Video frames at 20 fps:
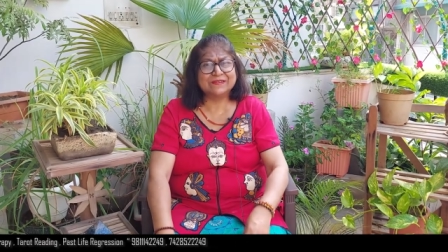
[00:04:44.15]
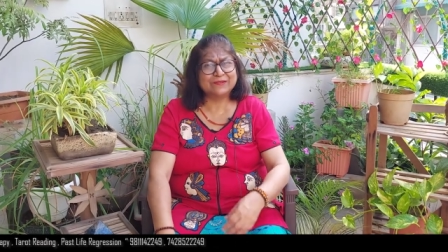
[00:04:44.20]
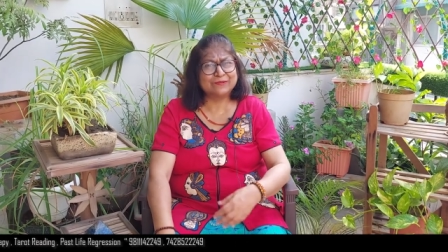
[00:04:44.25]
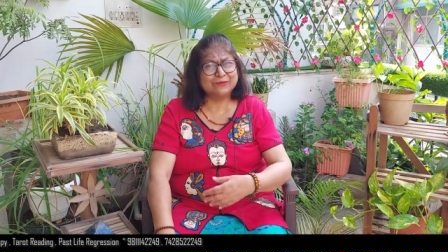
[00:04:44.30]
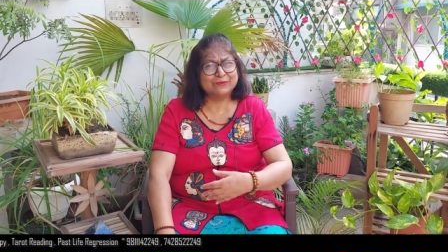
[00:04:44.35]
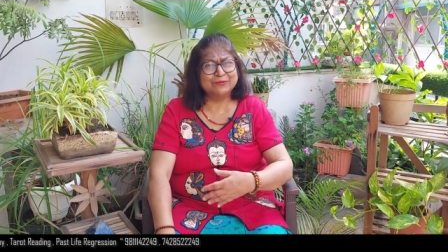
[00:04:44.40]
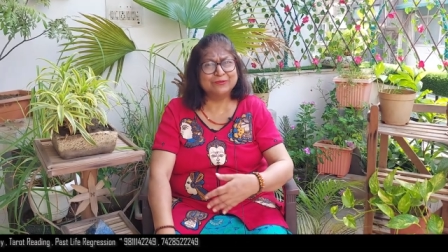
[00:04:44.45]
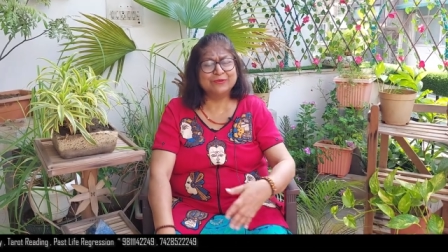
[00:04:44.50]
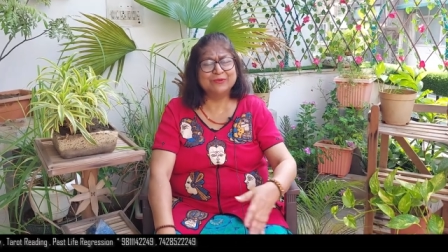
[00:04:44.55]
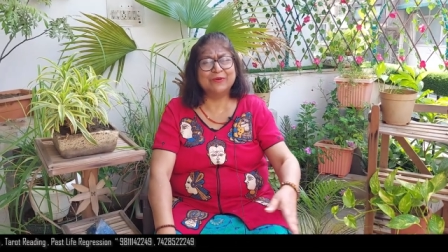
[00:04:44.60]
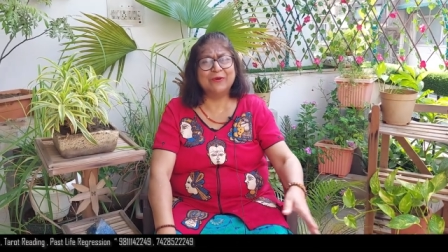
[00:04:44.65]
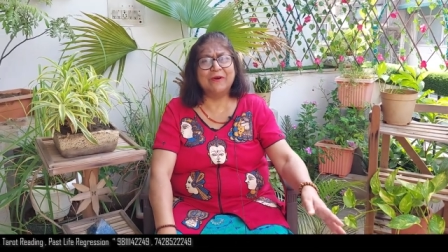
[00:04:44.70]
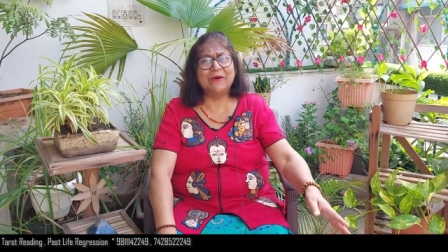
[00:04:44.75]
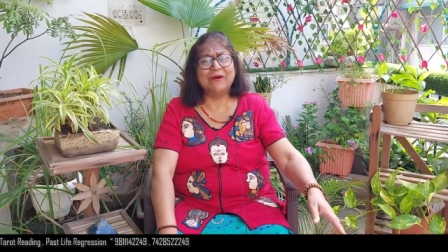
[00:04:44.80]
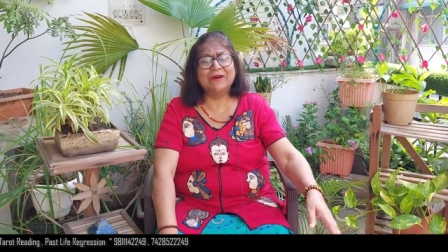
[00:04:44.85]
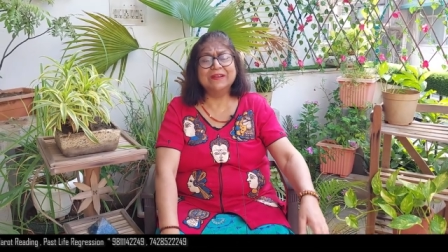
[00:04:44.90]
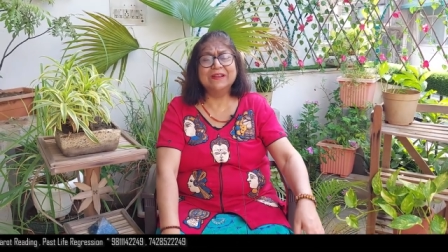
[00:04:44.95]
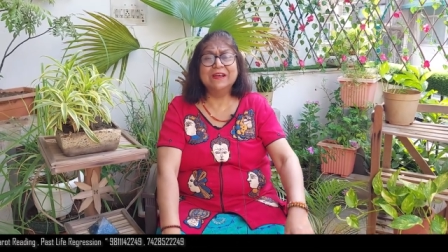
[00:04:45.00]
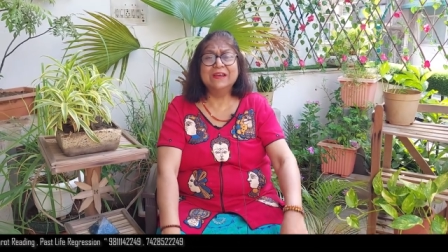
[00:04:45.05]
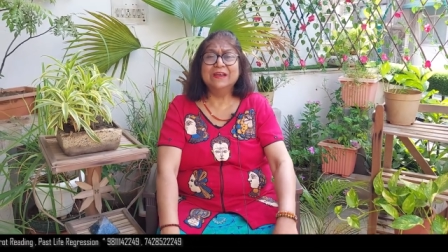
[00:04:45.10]
soon
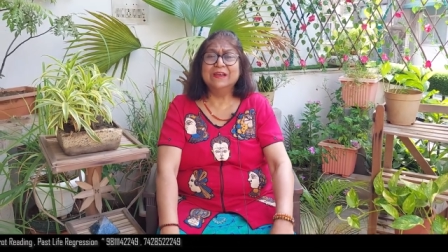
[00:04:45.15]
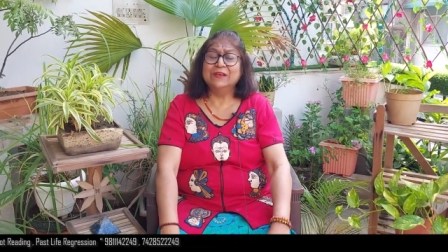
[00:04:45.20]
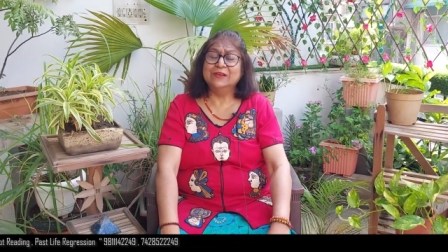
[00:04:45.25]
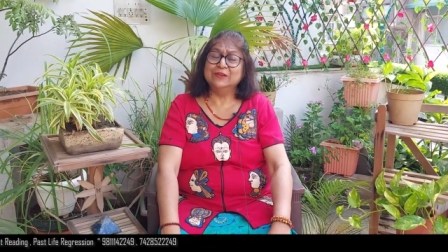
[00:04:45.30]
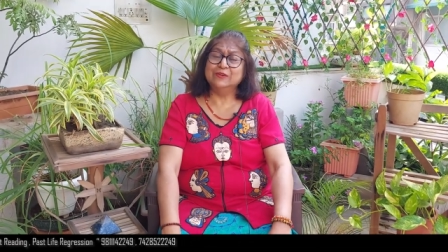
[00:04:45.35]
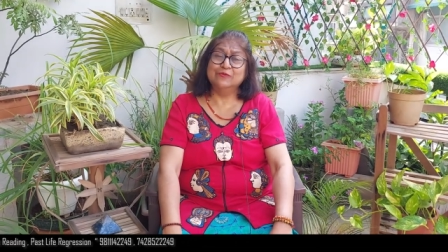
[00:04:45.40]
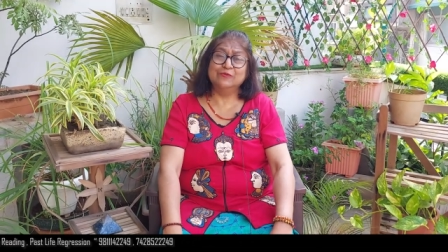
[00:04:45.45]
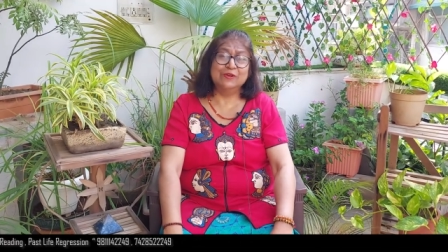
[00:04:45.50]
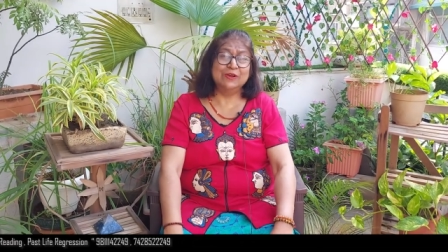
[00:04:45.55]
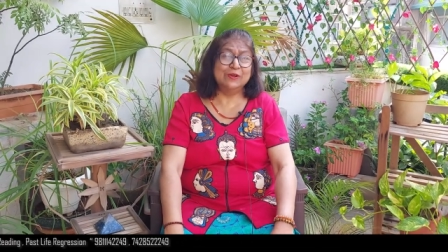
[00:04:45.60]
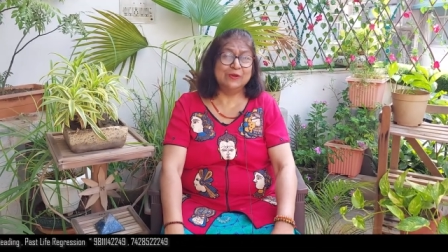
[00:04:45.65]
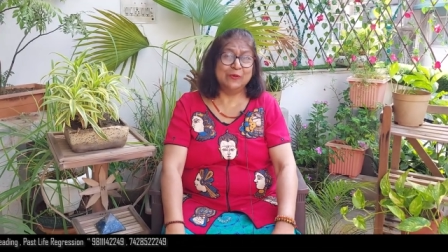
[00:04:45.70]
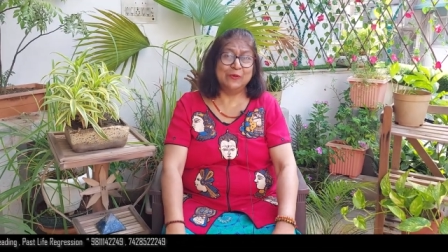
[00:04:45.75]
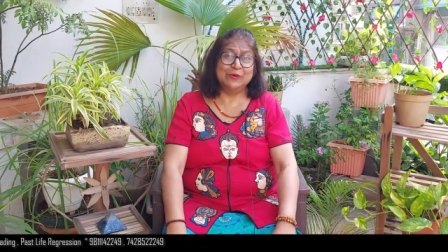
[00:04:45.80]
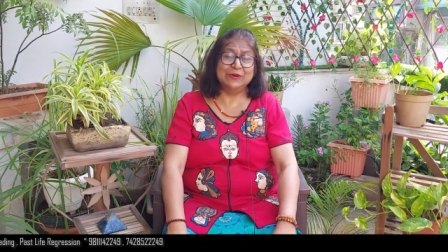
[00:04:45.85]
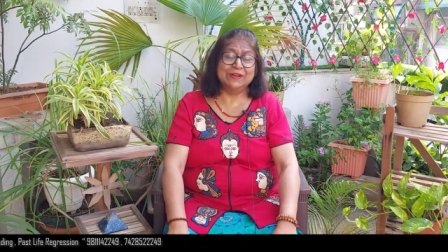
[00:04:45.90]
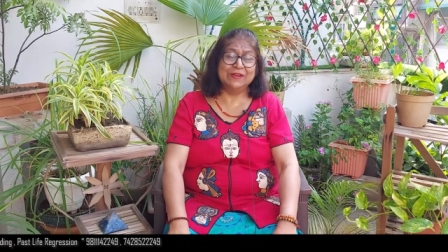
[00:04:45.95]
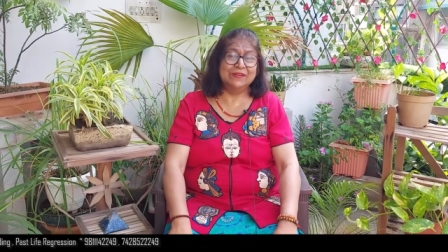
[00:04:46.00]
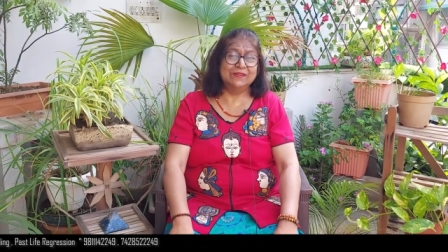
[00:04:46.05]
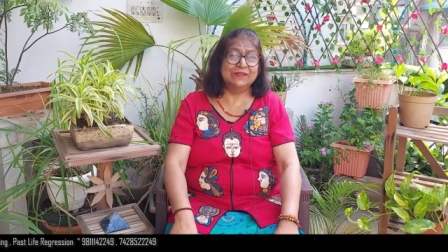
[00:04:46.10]
gone, you will
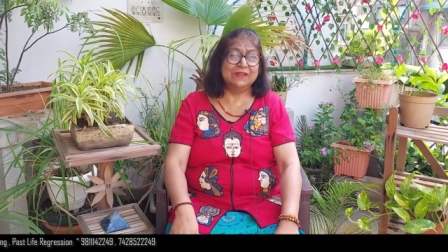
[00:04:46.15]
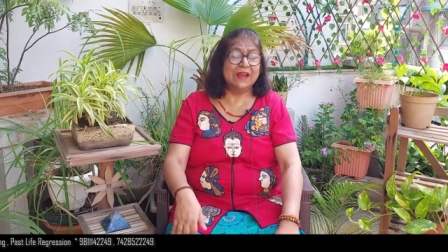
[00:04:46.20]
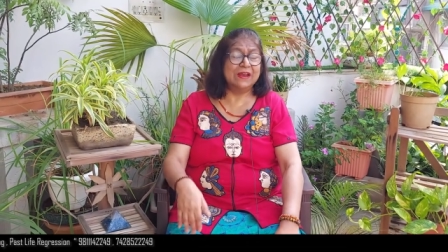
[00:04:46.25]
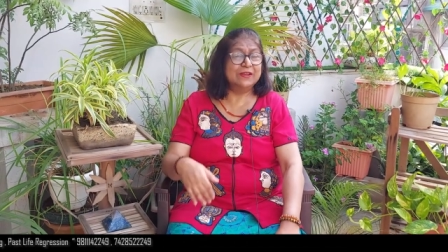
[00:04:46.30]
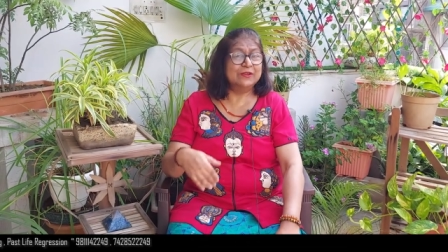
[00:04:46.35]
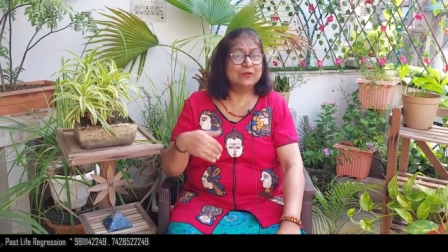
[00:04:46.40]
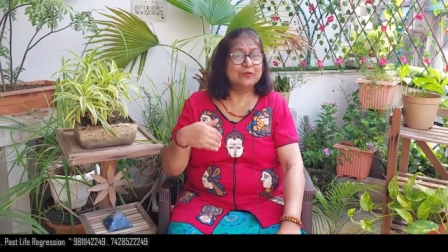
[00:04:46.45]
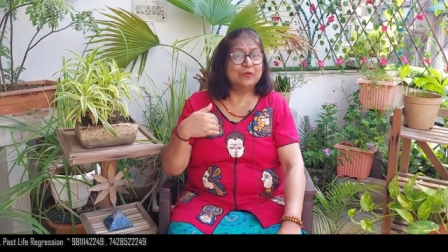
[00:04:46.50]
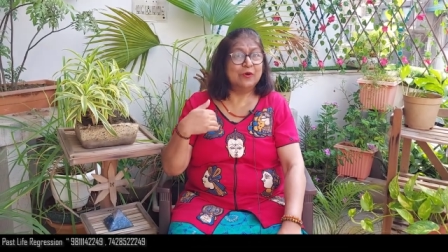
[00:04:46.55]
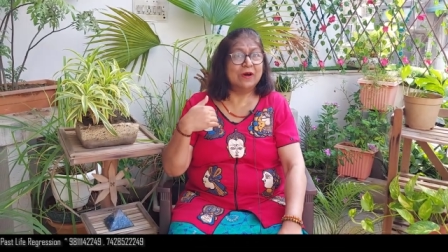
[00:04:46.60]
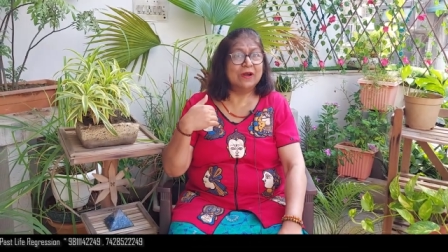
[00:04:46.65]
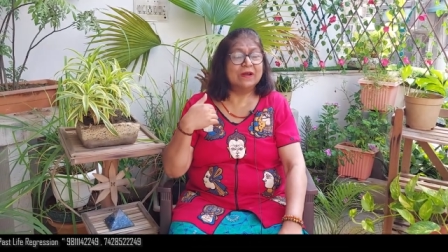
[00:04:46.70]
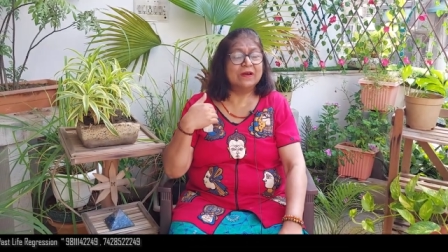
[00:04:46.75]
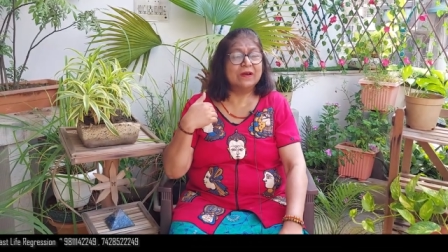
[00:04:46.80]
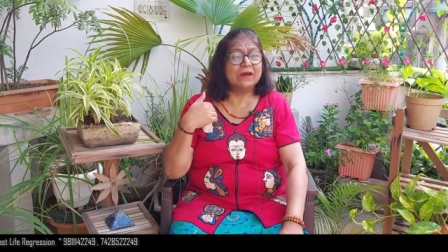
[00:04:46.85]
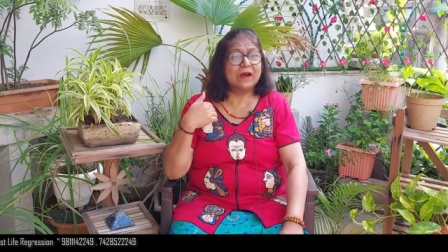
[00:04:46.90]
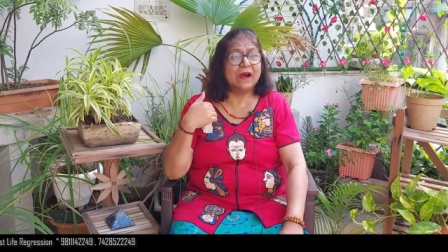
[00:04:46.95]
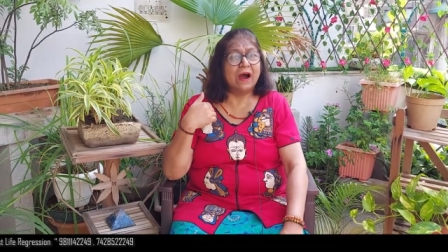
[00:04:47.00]
notice that your